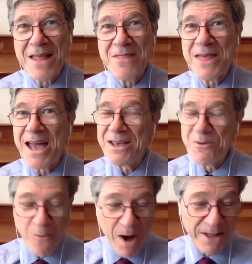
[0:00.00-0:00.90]

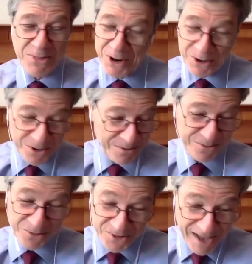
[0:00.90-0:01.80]
They want their
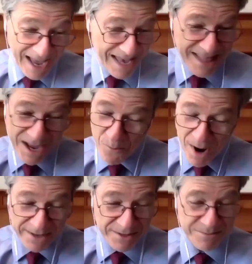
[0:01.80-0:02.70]
say, they
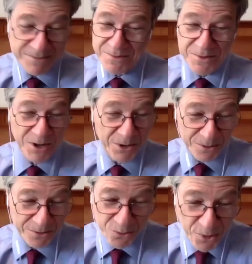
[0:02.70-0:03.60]
want
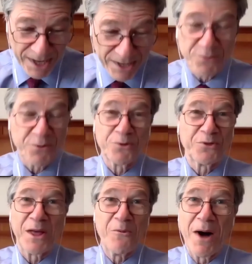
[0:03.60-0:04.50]
their transfers,
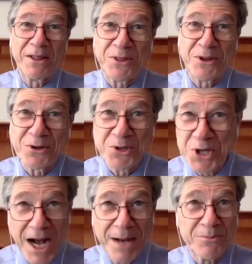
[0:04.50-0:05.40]
they want their
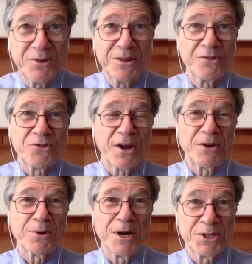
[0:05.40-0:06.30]
jobs in this
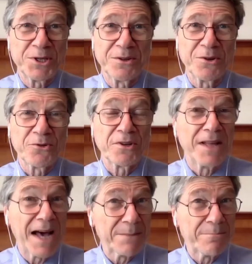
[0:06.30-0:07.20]
generation. There's a
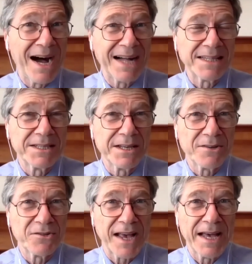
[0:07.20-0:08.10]
lot of
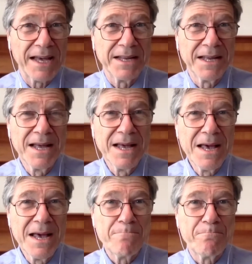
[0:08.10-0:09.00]
politics ahead,
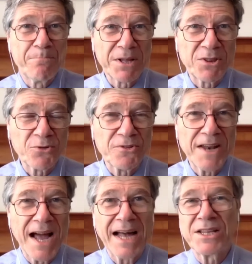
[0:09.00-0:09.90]
but there's
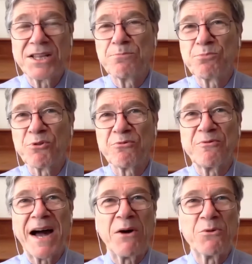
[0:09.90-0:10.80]
not the
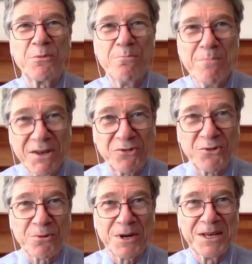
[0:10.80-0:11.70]
profound
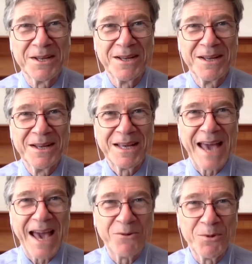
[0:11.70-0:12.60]
mystery.
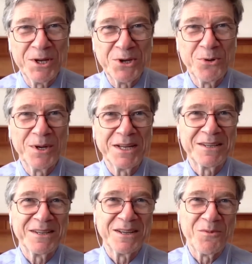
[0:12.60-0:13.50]
Can we do it?